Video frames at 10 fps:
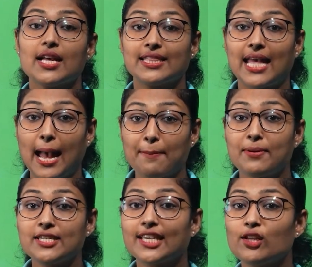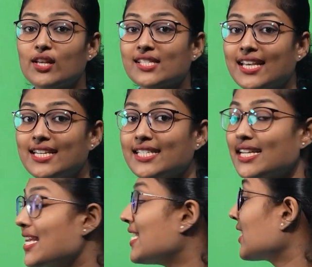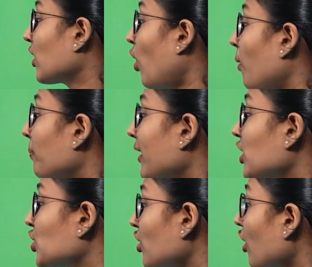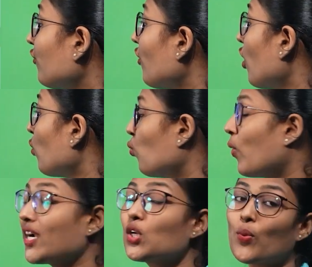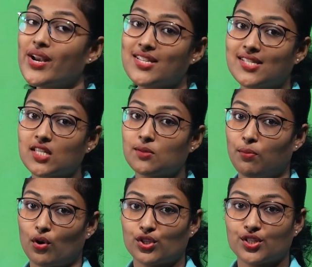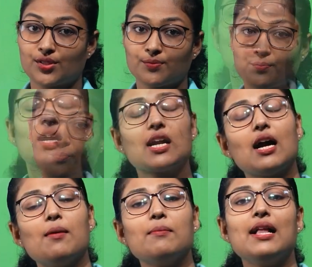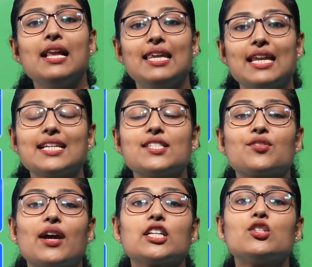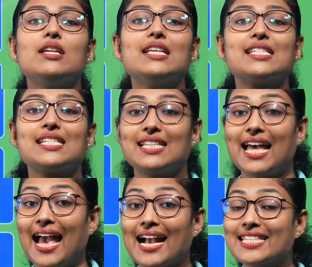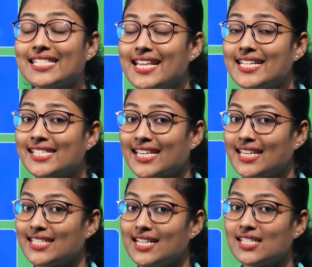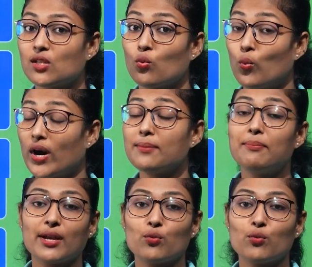The appendicular skeleton is a combination of 126 bonds. Come, let us try to list the axial skeletons one by